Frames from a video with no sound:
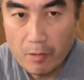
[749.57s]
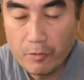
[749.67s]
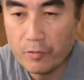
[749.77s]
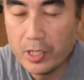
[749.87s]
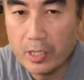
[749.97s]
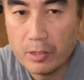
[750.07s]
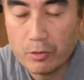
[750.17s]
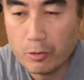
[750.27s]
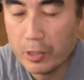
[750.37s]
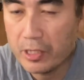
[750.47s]
15 to
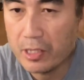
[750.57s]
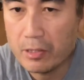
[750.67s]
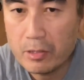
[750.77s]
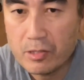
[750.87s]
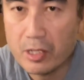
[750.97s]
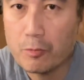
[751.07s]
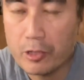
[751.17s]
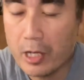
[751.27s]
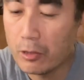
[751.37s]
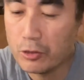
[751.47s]
20 Singapore
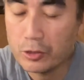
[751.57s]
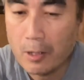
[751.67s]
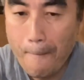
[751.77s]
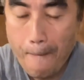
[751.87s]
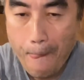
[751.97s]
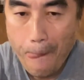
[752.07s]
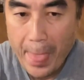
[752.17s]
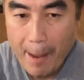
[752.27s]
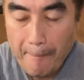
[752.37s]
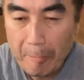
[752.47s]
dollars
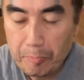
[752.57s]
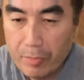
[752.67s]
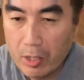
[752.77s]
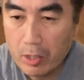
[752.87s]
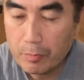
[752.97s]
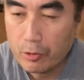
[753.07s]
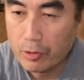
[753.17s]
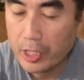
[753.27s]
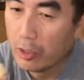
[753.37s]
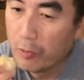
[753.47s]
per
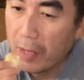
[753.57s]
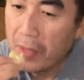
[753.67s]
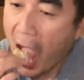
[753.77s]
kilogram.